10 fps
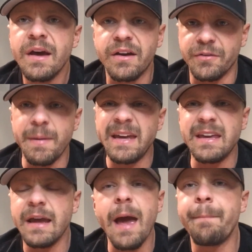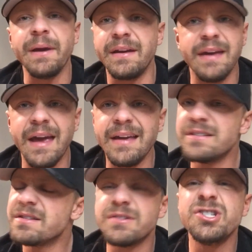because making epic
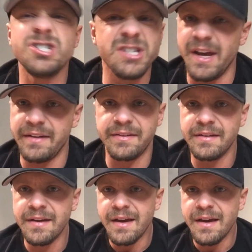gains, shit.